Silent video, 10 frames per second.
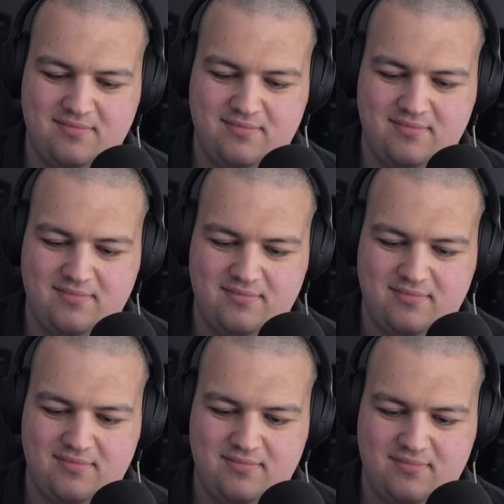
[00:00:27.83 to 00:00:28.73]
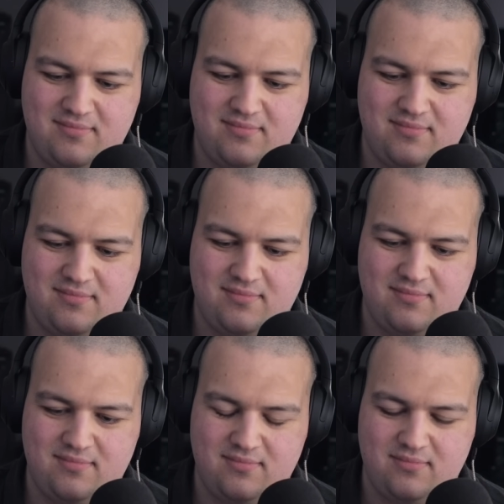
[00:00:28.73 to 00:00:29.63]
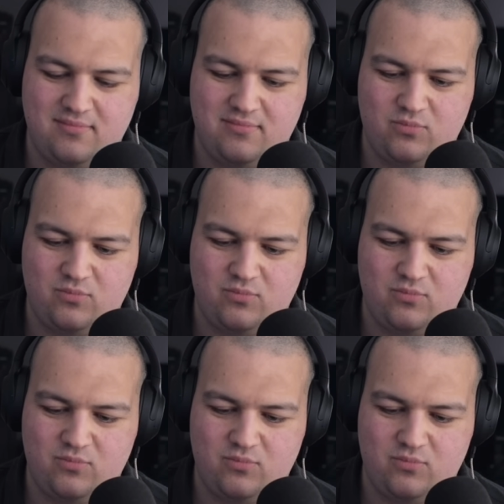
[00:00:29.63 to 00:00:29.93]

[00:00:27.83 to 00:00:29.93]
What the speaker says: (not speaking)